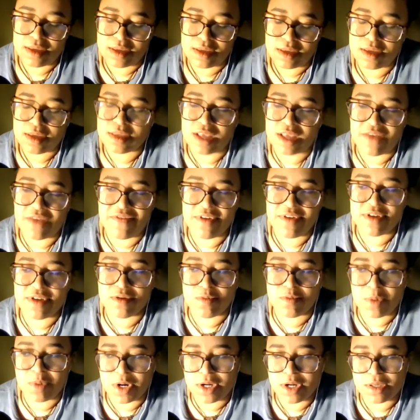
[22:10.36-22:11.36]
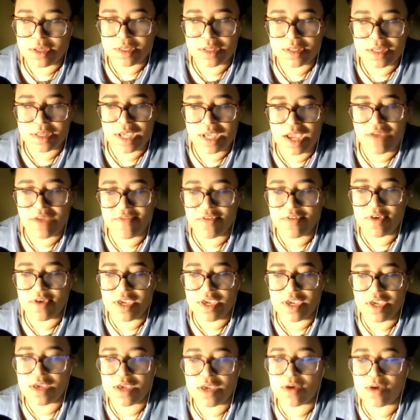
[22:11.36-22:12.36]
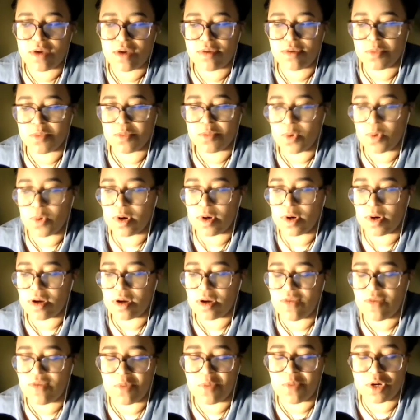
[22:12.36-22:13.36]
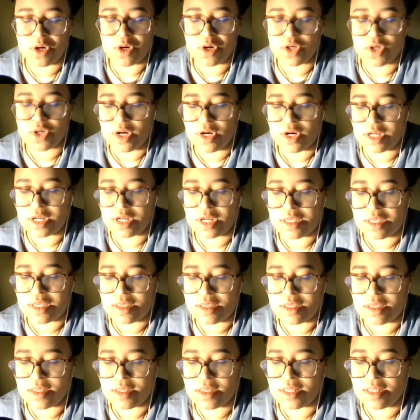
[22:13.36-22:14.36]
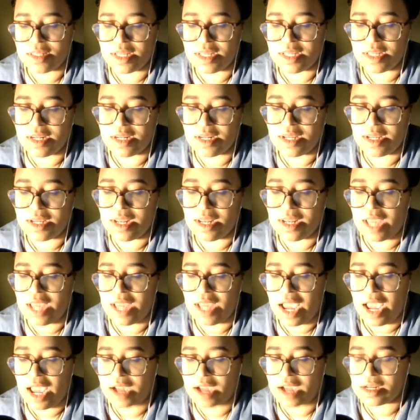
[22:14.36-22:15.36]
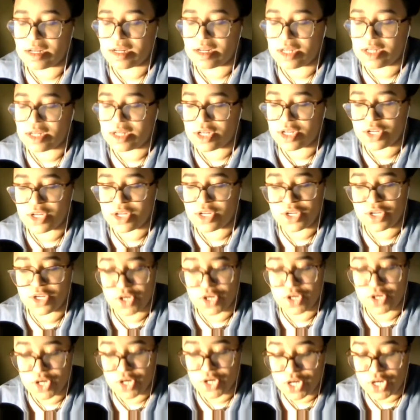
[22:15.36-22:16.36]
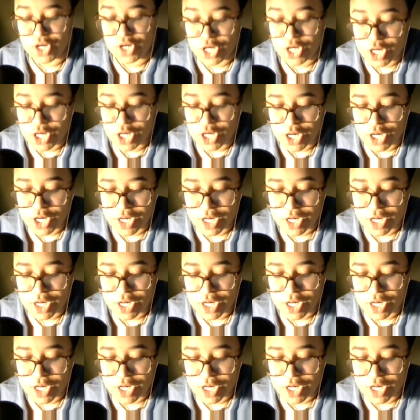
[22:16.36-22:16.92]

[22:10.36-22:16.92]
because I feel Iko is more of a martial artist than an actor.